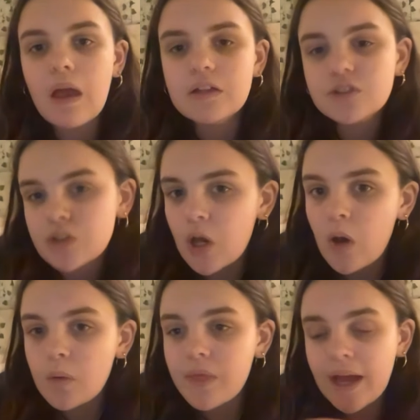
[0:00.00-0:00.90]

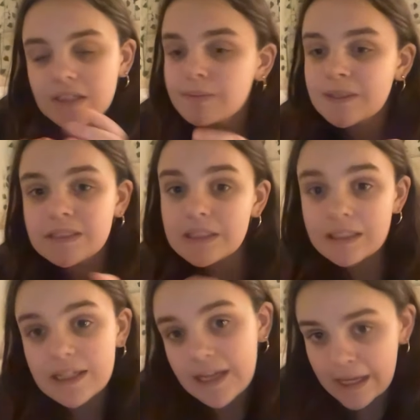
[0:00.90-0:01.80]
so that's
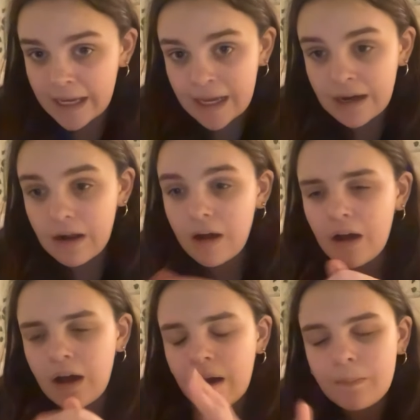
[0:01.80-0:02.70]
basically it.
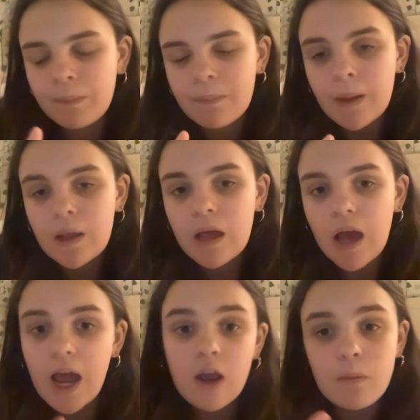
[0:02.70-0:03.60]
Um,
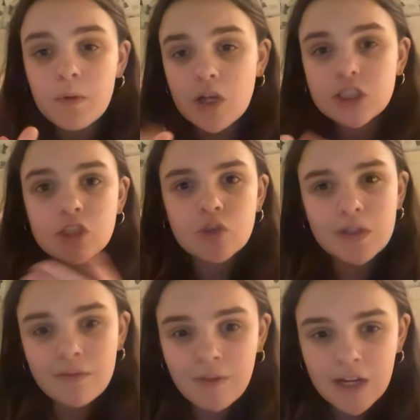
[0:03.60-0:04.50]
I hope you guys
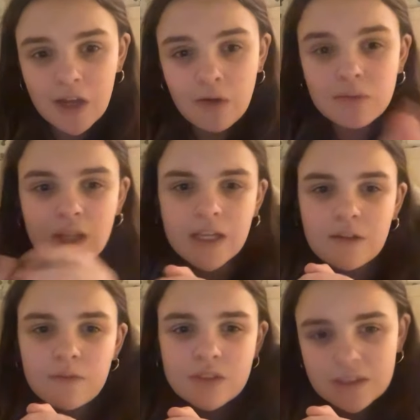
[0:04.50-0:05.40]
enjoyed the video. Thank
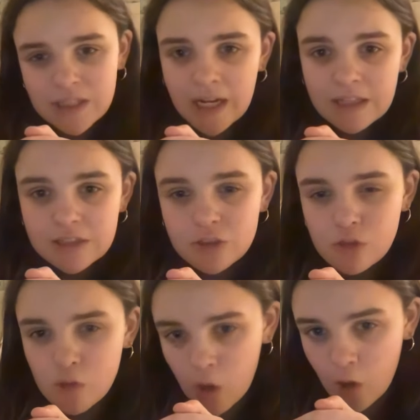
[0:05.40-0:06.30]
you for staying this
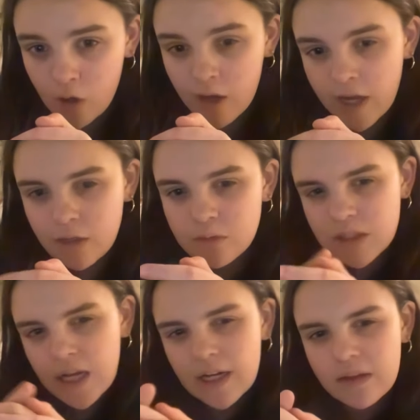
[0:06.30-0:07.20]
long. I know it's
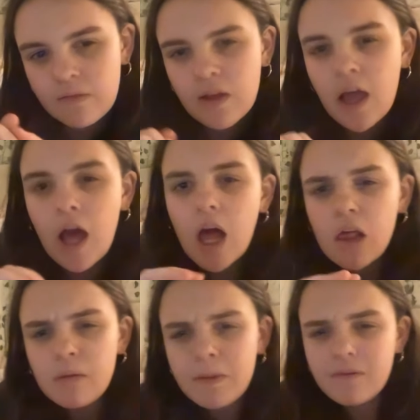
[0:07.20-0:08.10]
kind of a
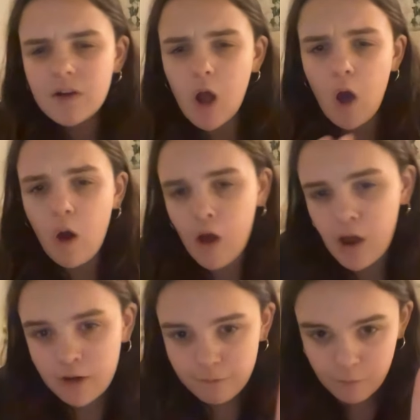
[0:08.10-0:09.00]
little bit of an
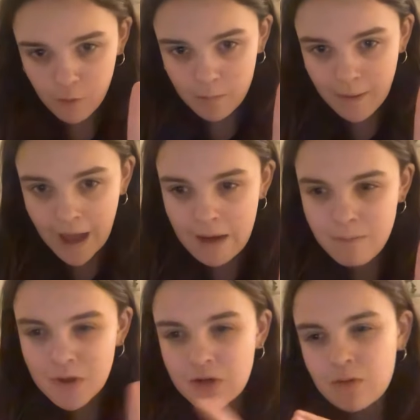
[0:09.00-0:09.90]
odd format,
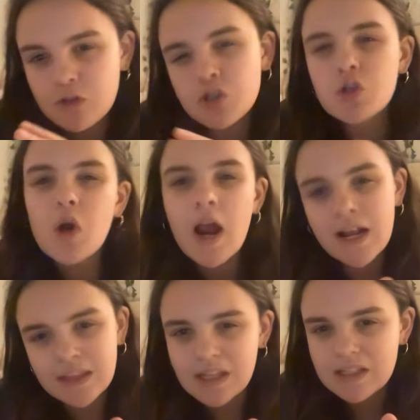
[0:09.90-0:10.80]
but you know, we're
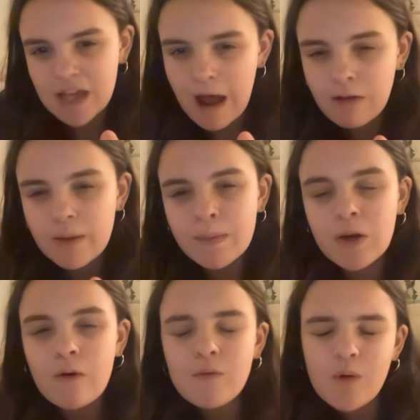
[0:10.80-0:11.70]
trying things out. Let me
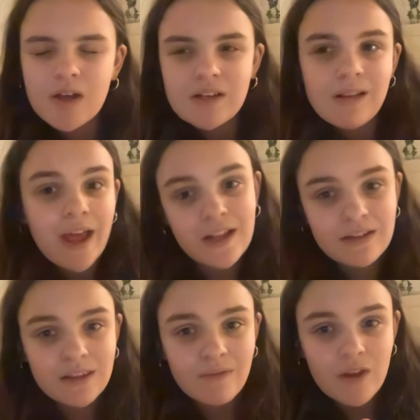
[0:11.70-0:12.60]
know if you guys
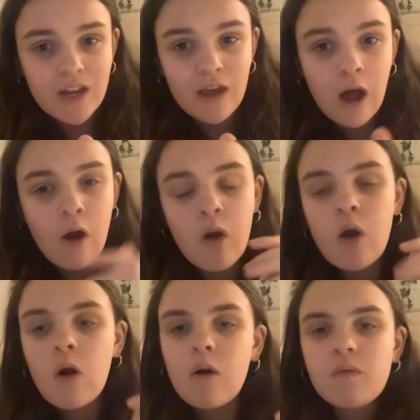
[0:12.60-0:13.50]
liked the video,
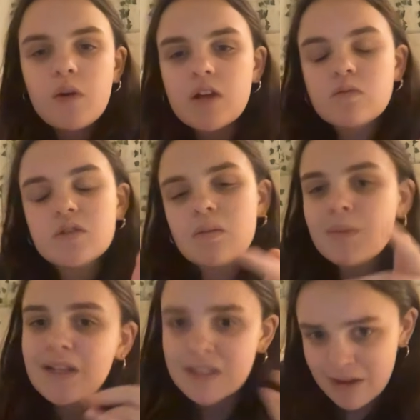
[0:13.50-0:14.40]
or if you guys want
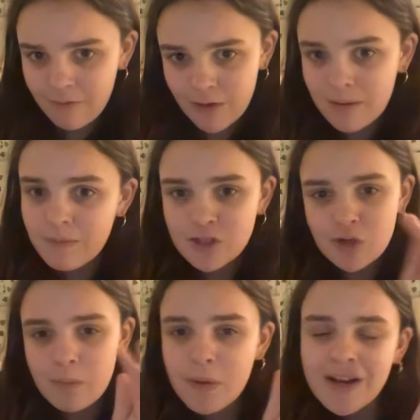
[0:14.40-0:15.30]
something different, make
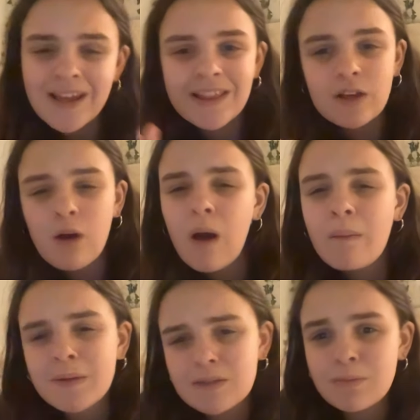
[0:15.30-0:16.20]
sure to put it in the
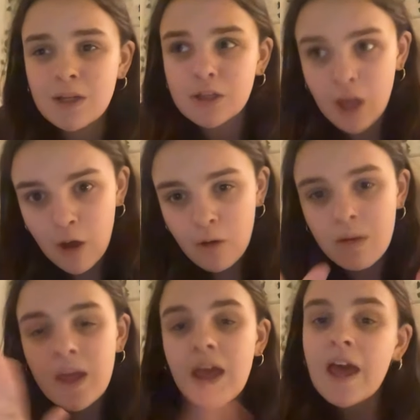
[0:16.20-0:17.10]
comments below.
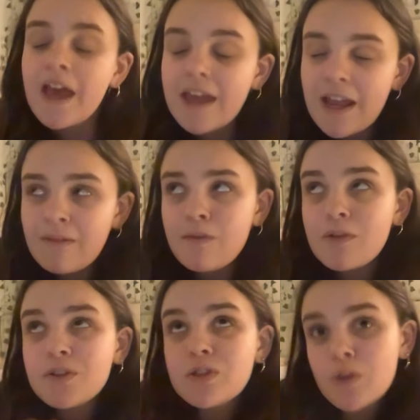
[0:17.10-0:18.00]
Again, if you
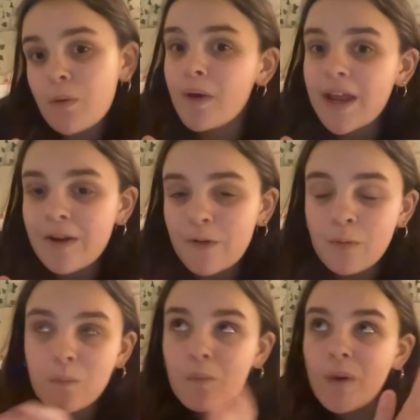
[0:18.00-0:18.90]
enjoyed
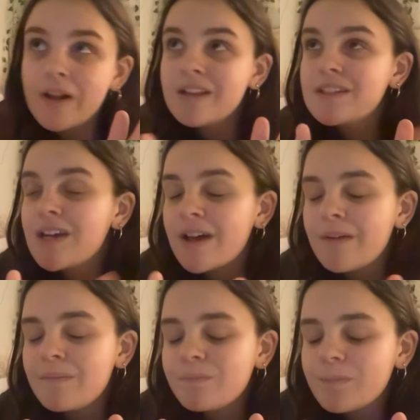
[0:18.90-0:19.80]
or wanted
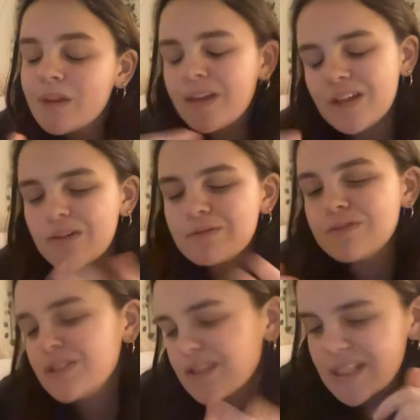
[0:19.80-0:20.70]
to, you know,
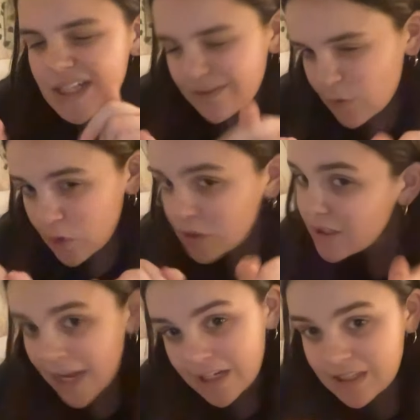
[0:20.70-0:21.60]
just leave a little
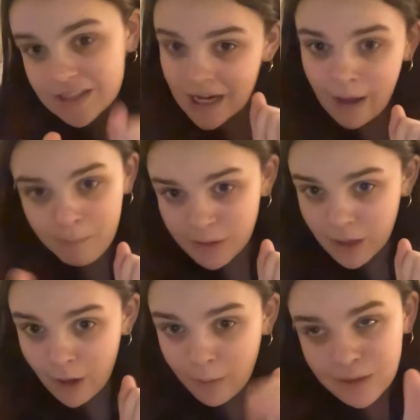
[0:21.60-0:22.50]
like down
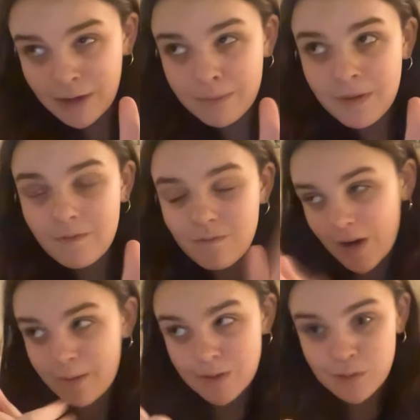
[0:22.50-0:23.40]
below. That would be
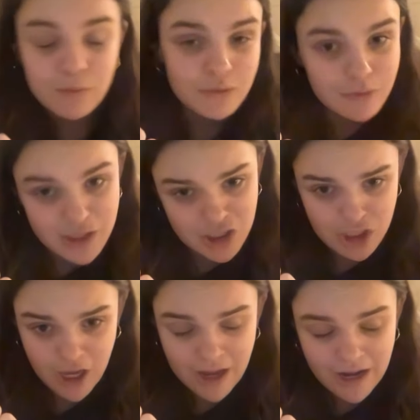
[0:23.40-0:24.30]
very much
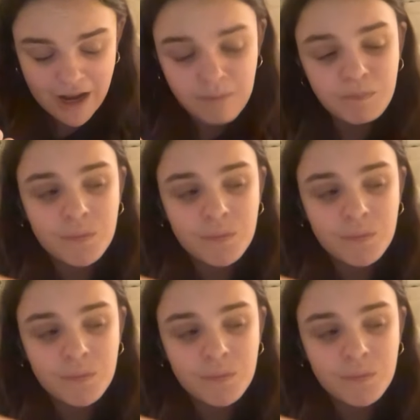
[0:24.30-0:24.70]
appreciated.